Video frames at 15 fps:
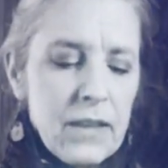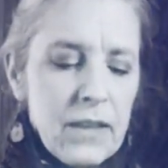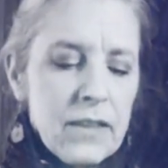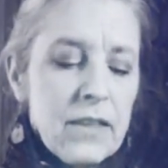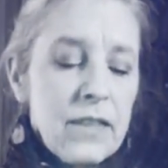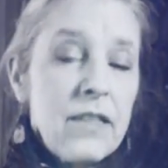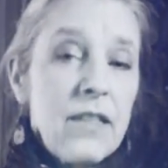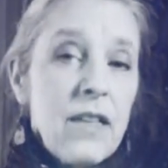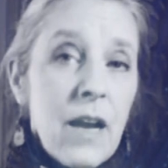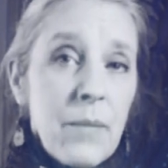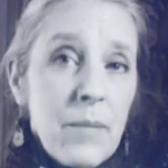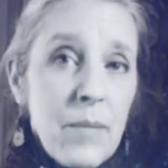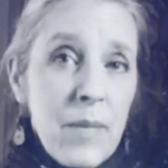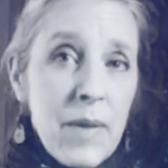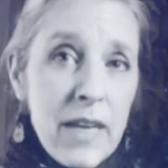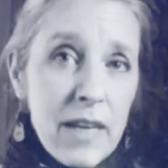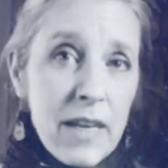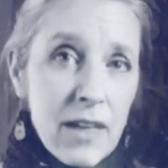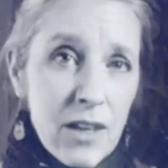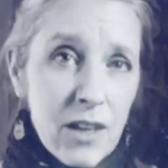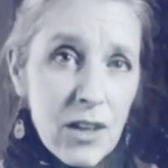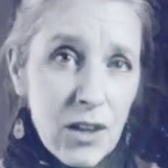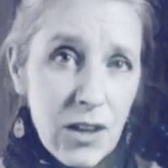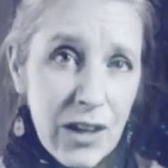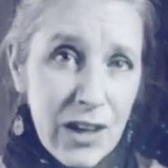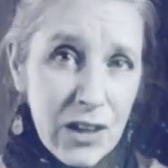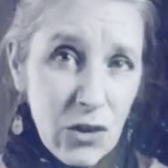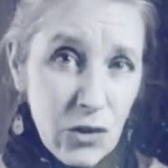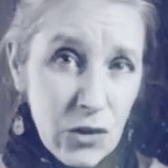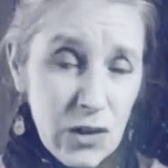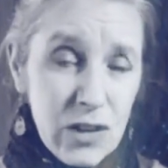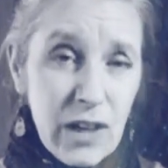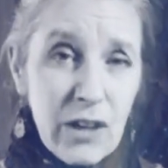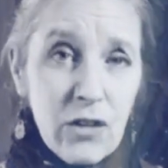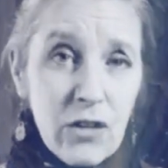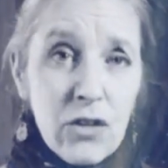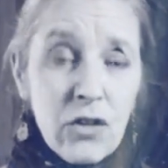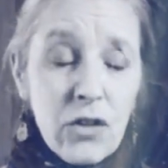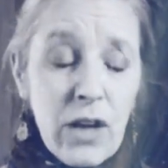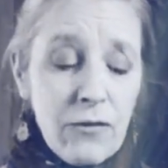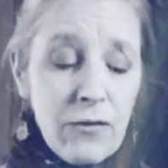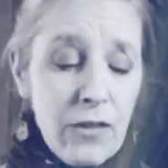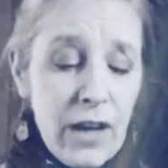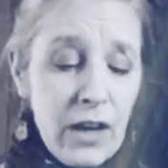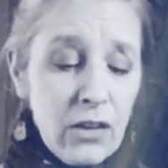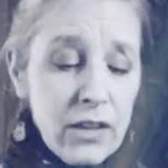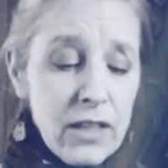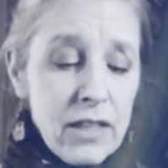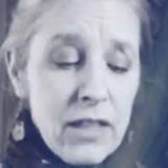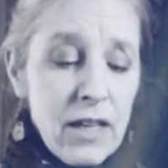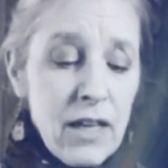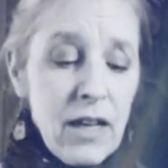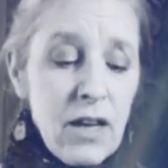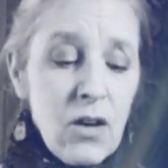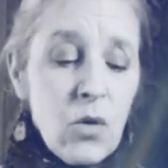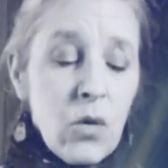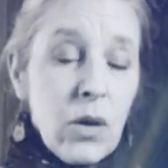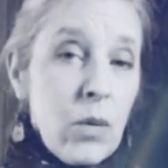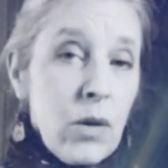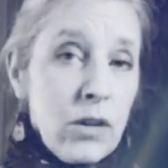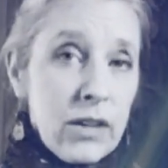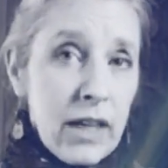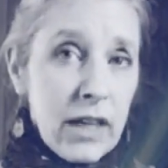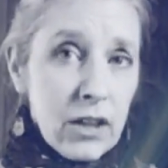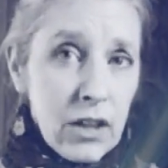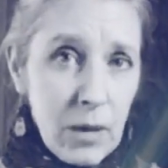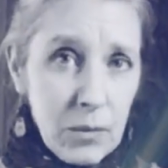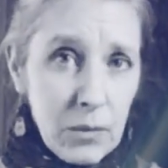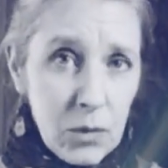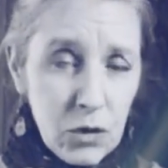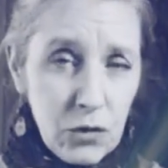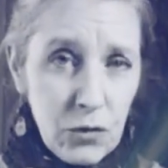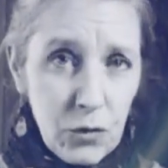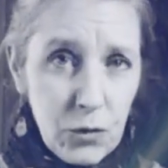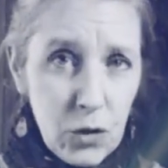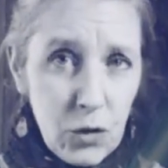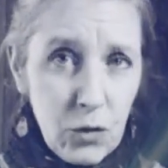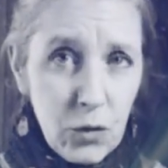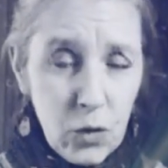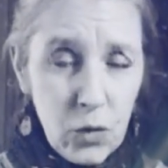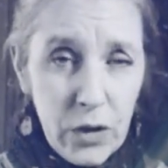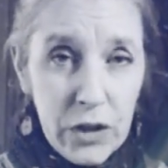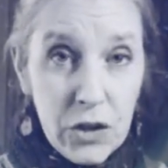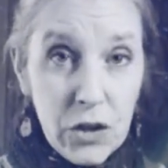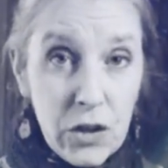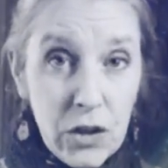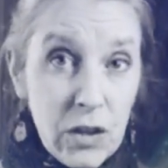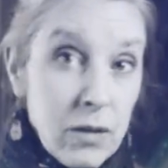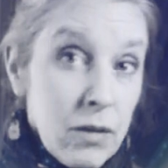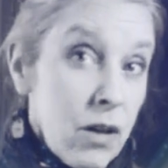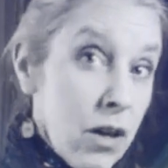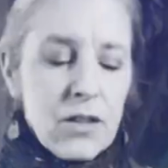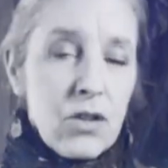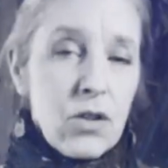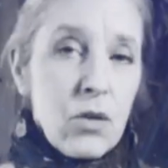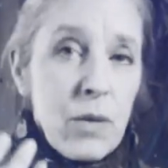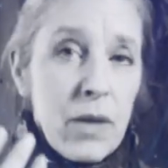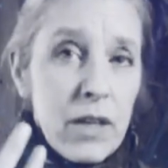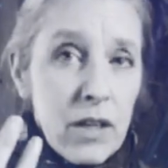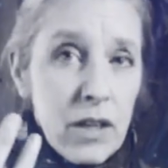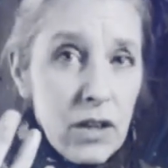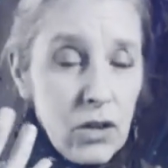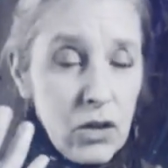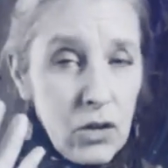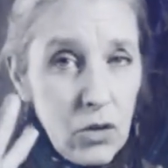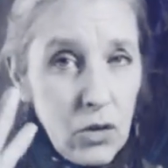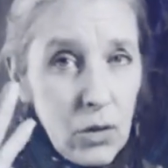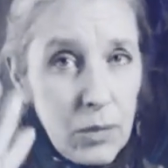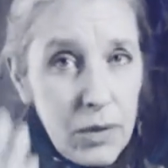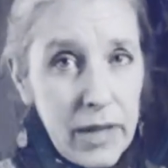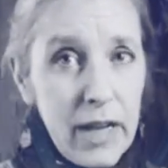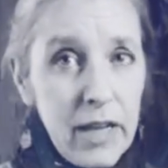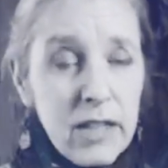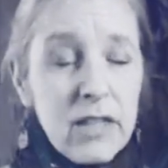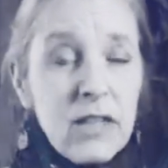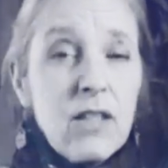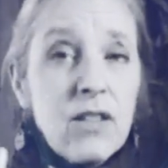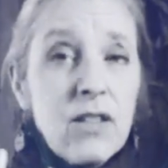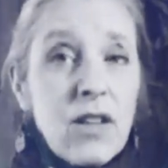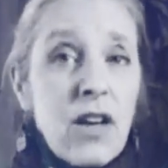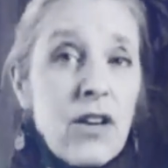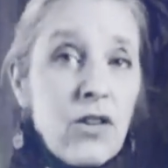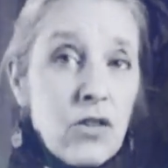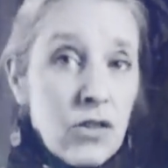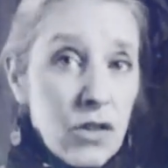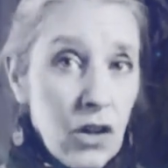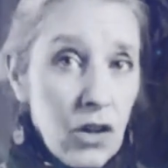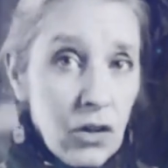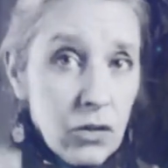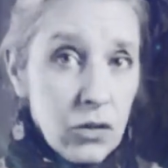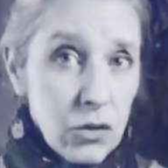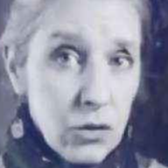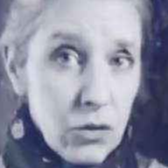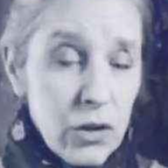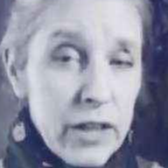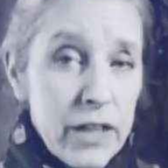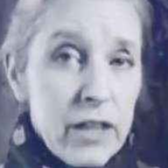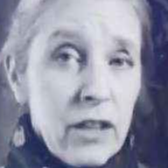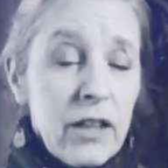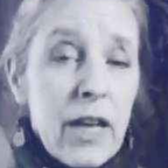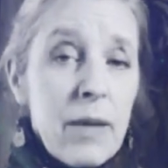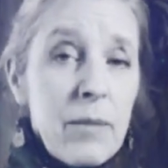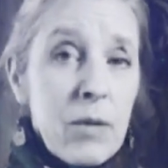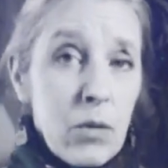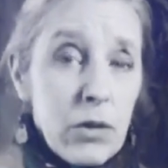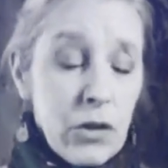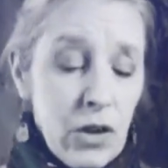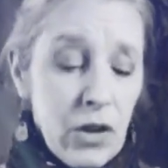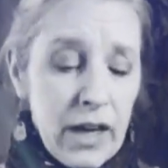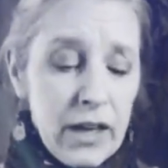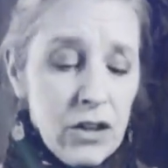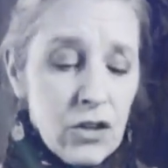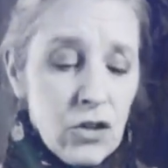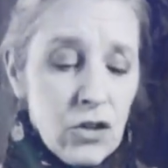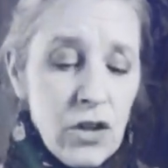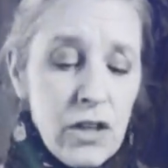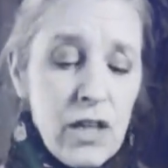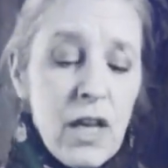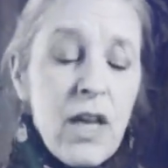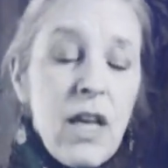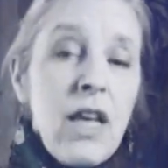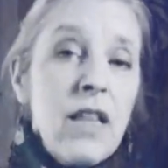This does not mean that your desires are not valid or will not come true to fruition, assuming that your plans and desires are truly in alignment with your highest good.